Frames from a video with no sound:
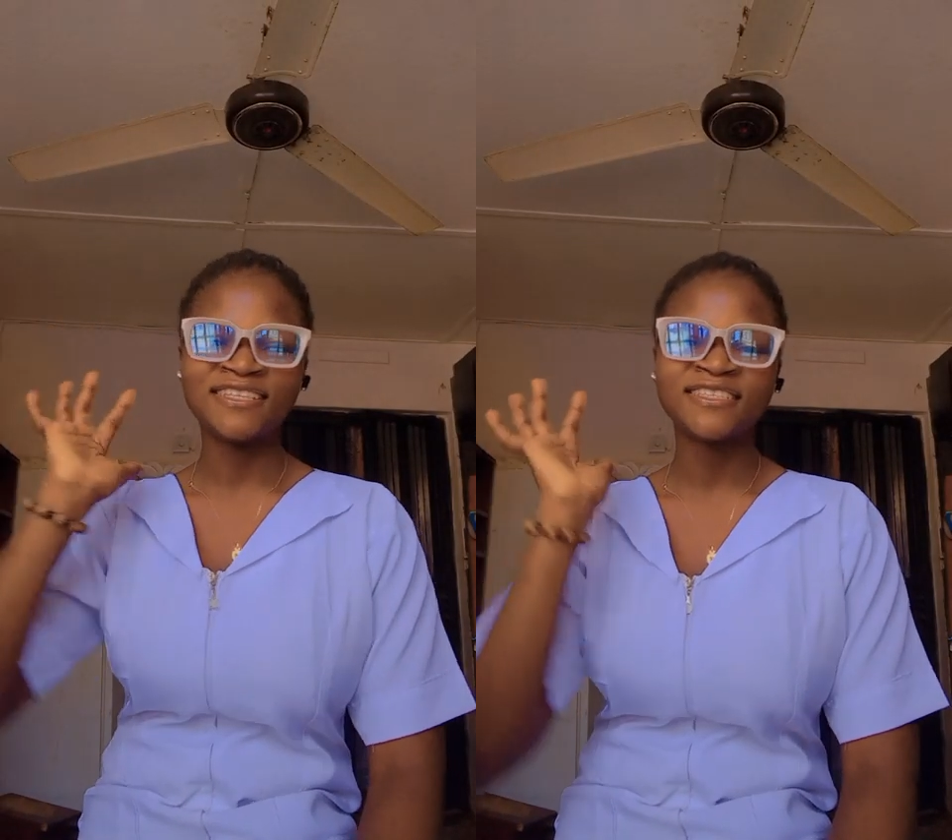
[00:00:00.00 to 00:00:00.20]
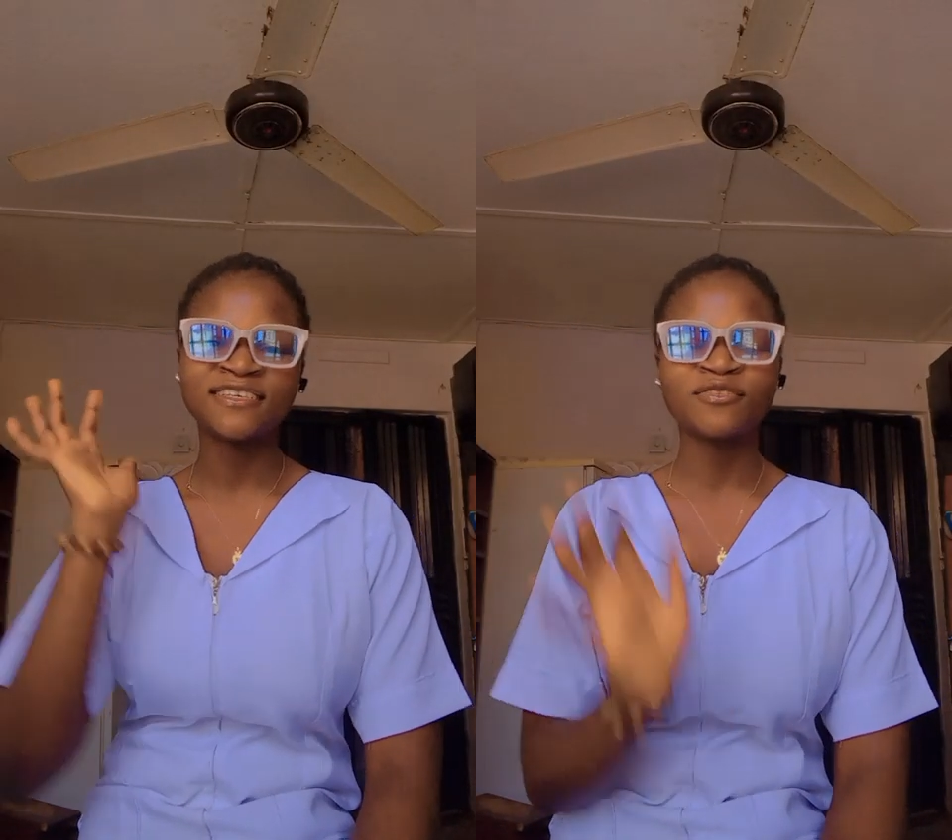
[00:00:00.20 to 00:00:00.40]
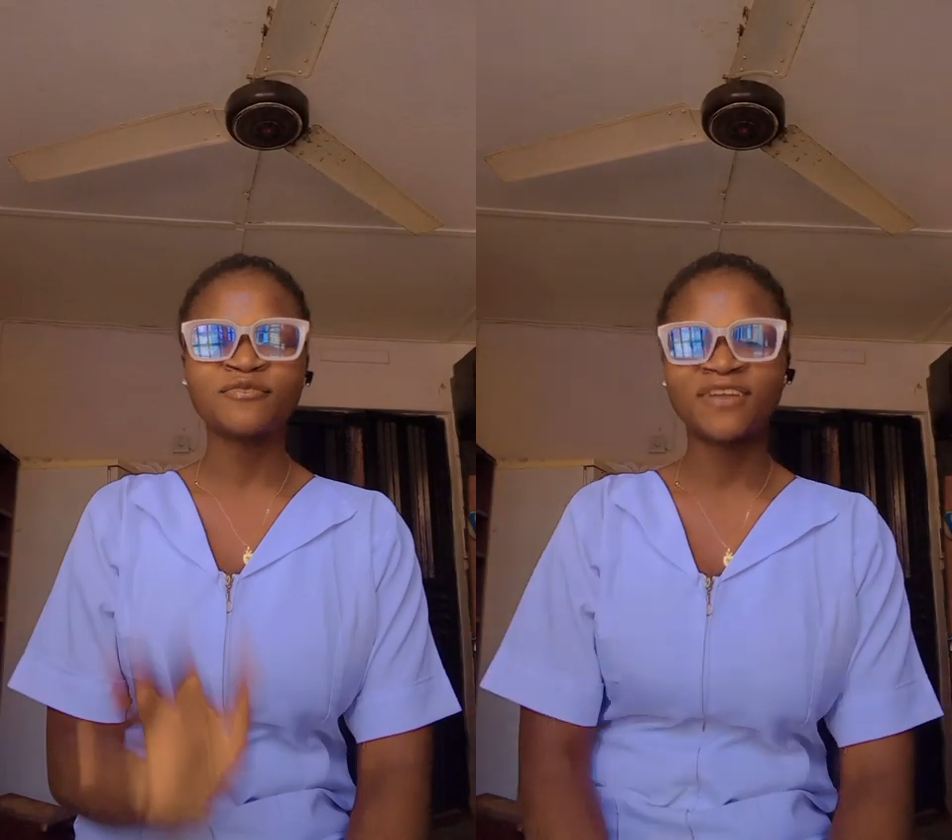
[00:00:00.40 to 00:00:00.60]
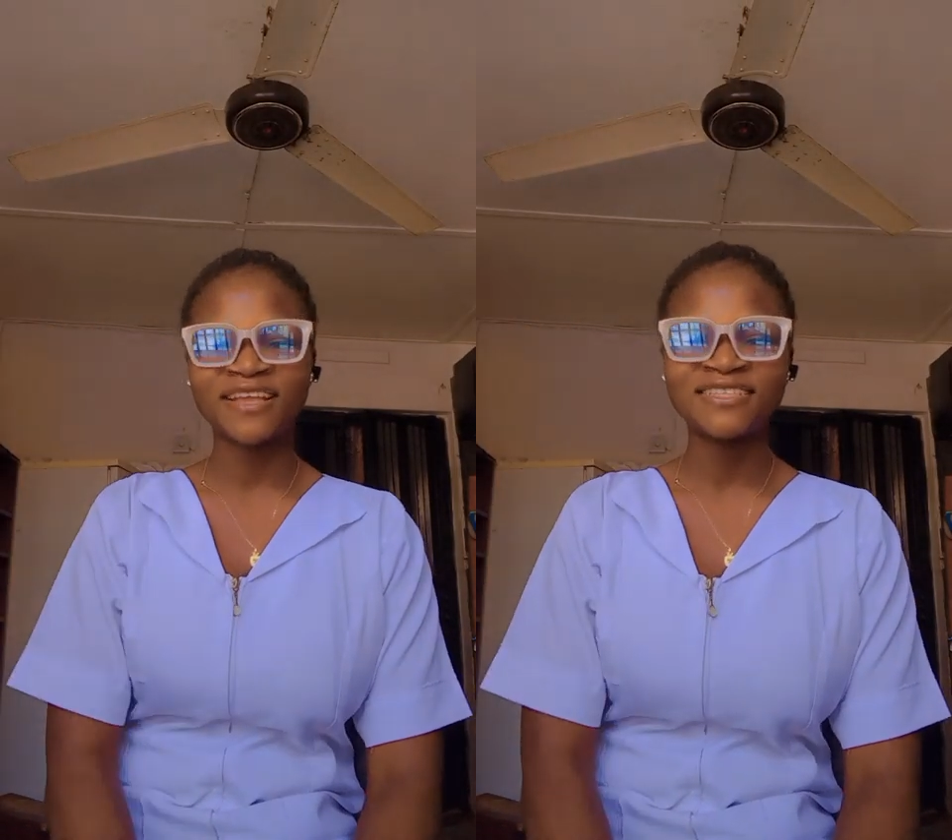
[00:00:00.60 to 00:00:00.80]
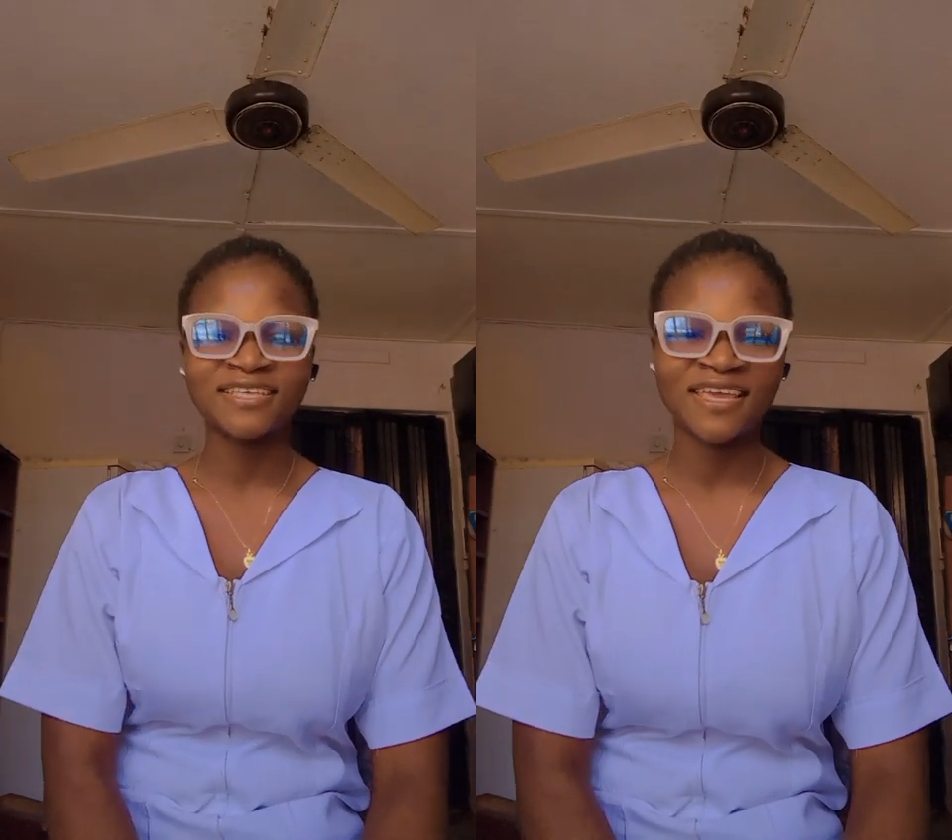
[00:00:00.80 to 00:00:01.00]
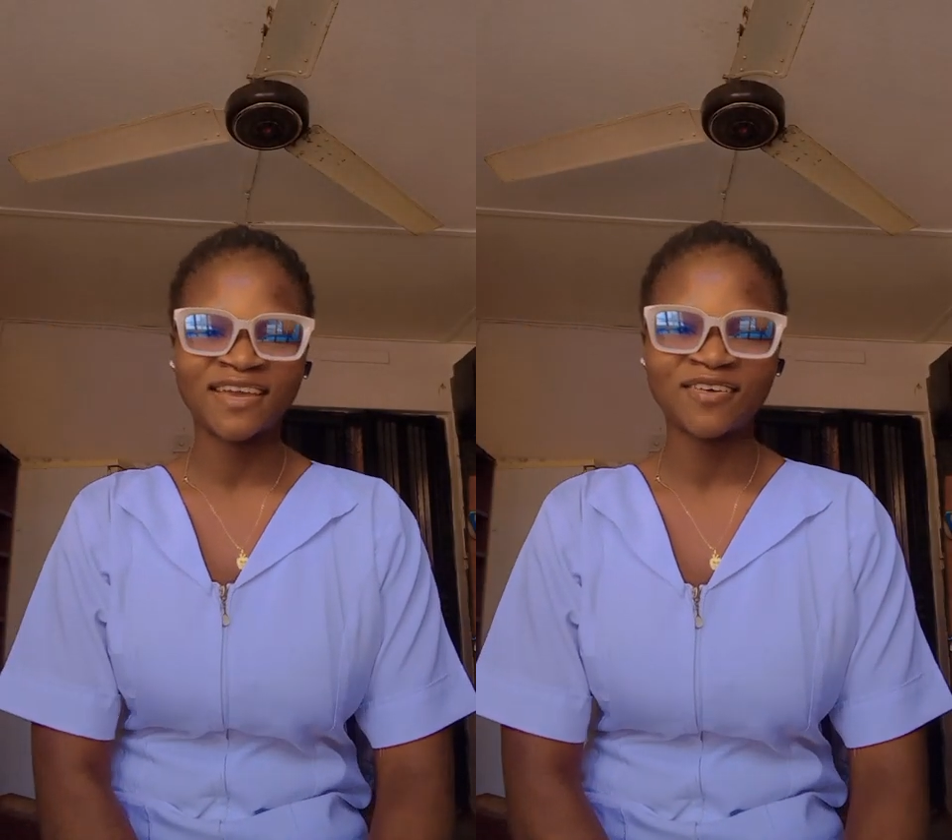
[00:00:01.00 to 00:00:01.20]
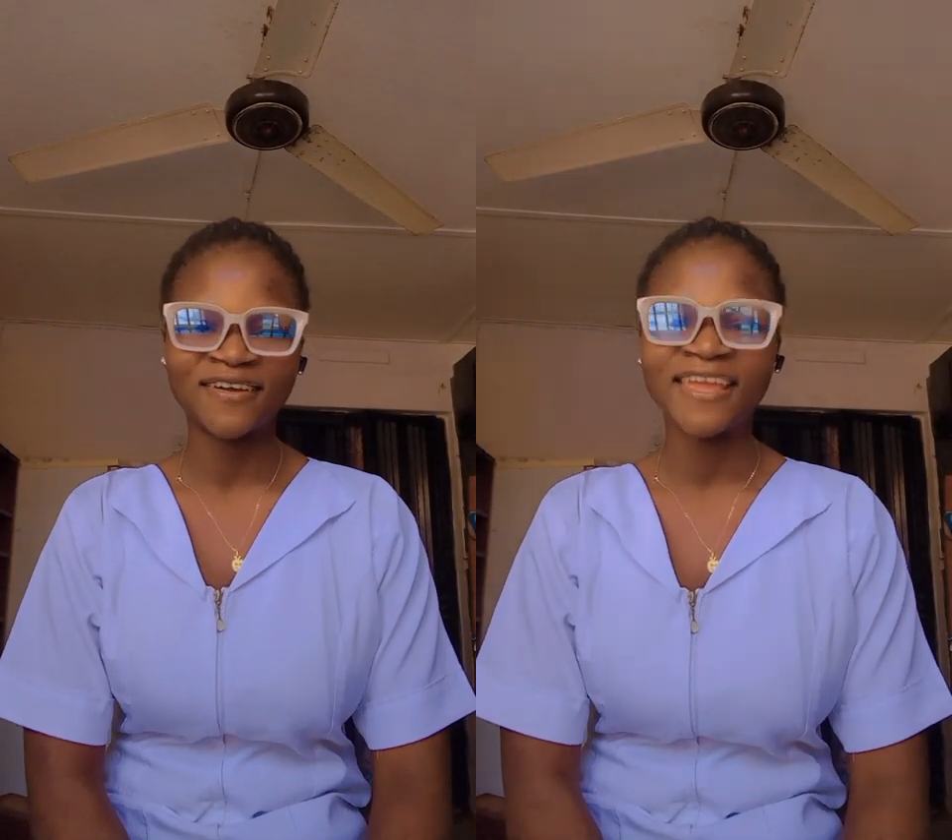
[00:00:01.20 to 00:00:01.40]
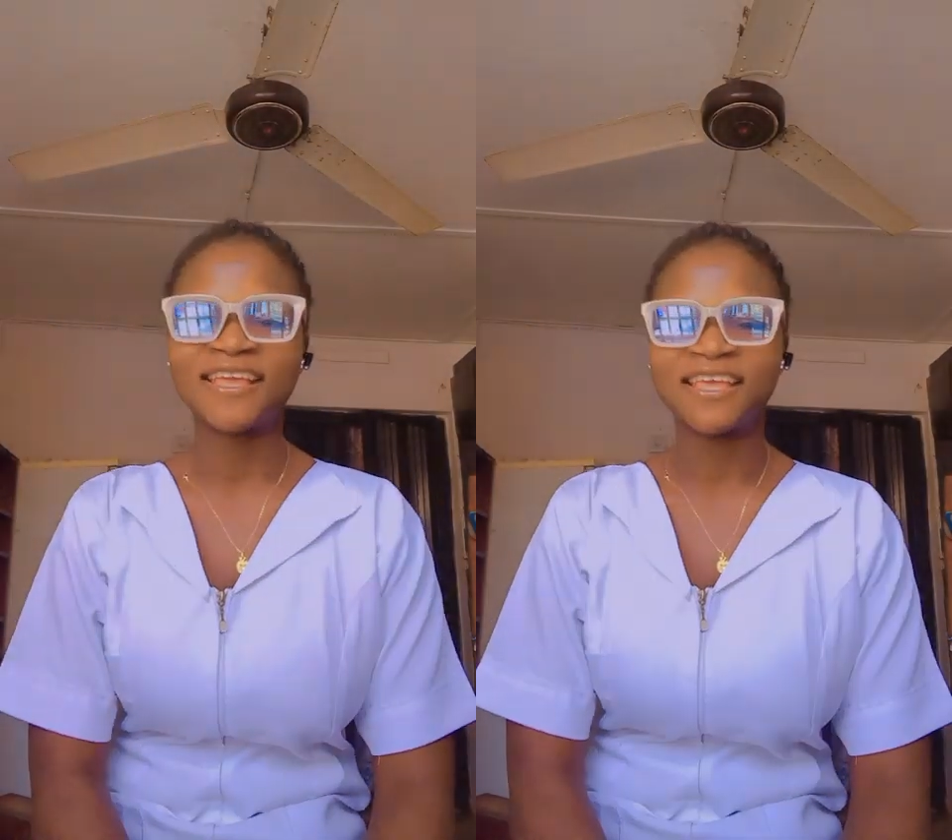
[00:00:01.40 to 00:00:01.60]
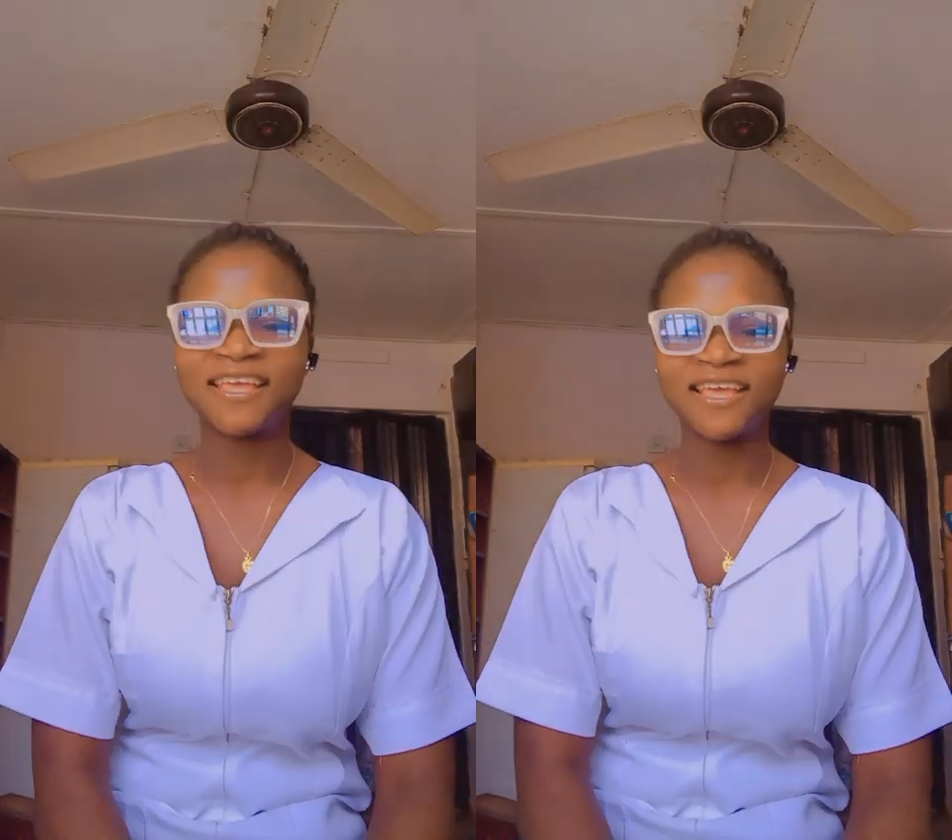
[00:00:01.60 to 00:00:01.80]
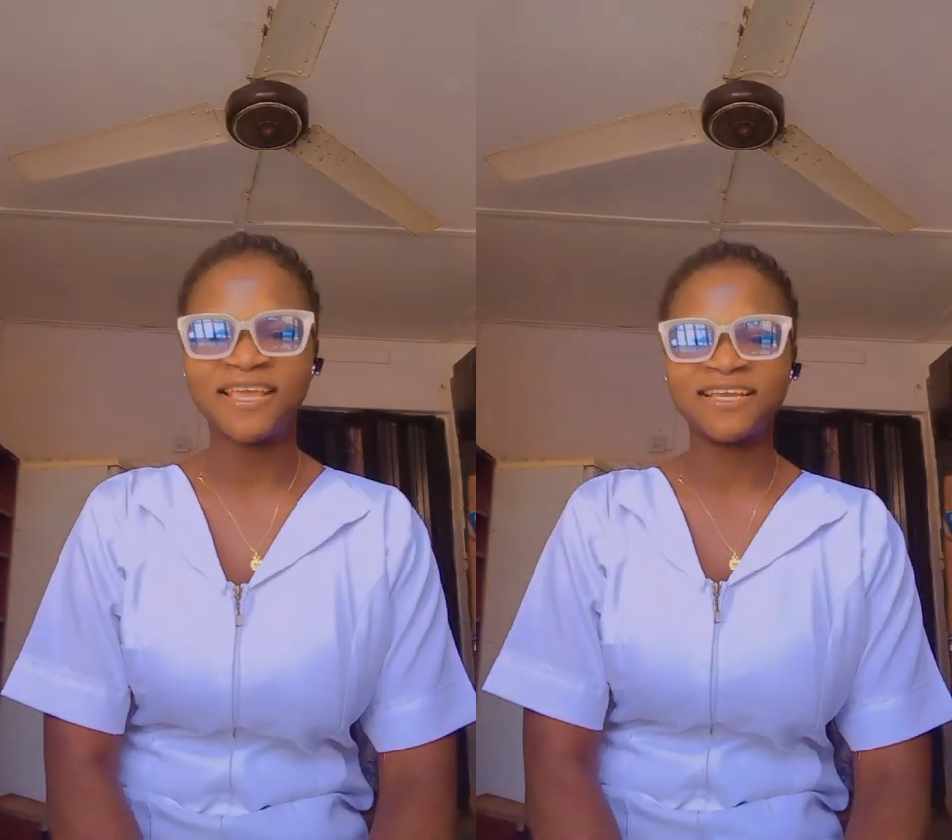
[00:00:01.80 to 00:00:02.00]
it's your favorite girl
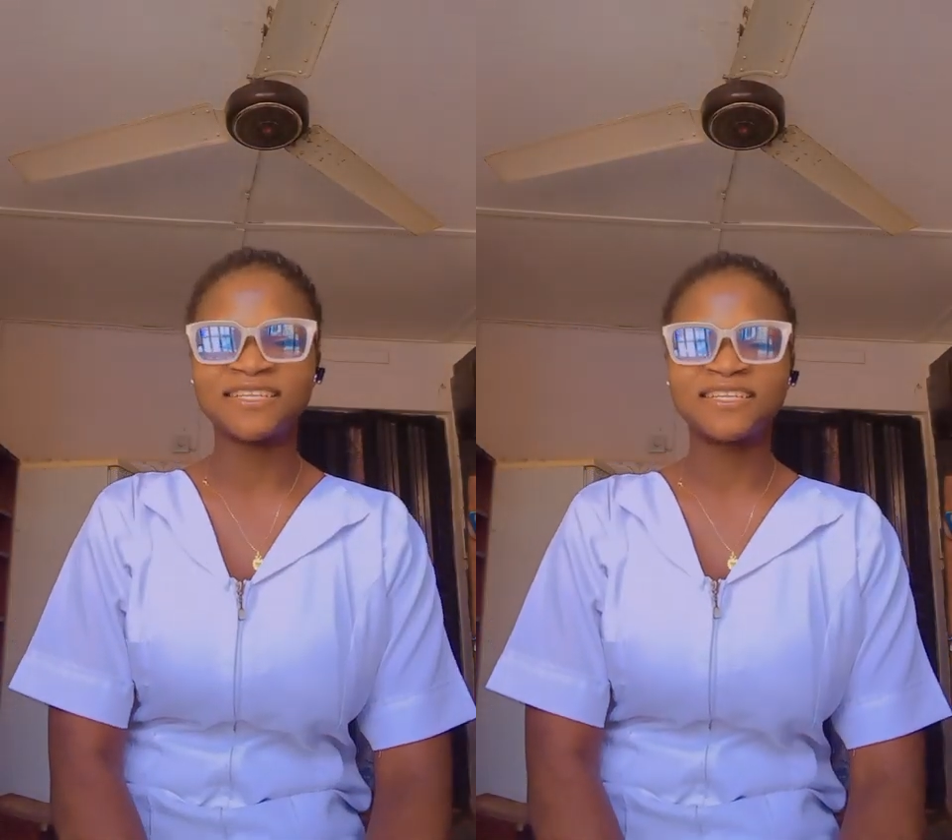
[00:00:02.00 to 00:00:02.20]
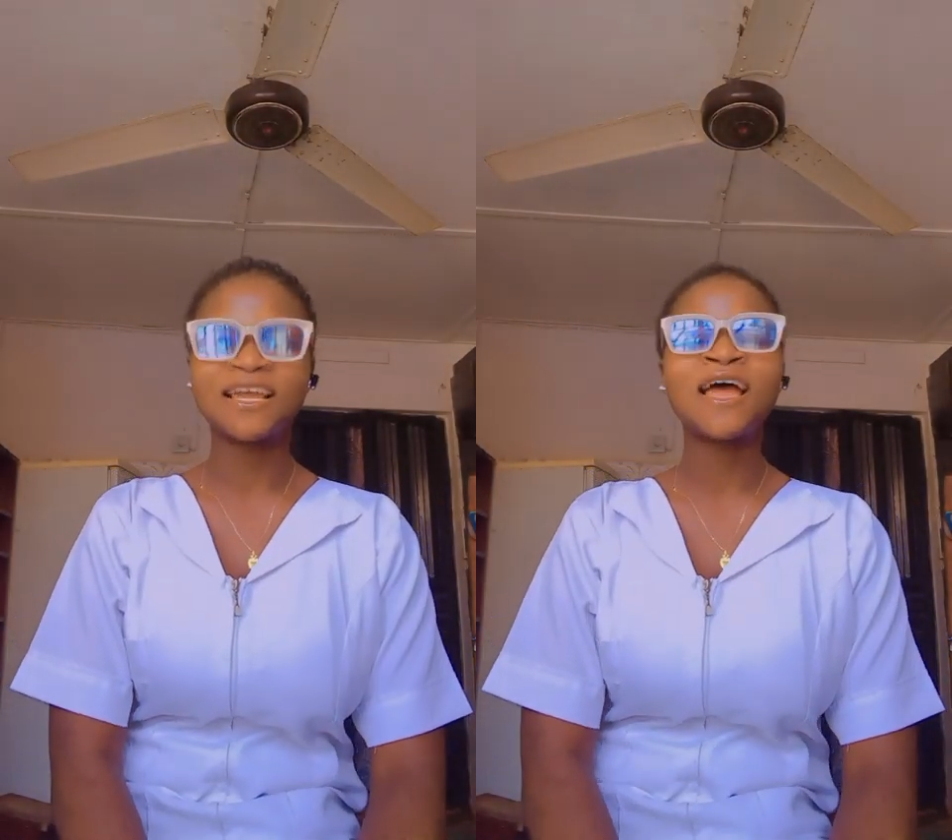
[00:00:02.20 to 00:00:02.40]
again,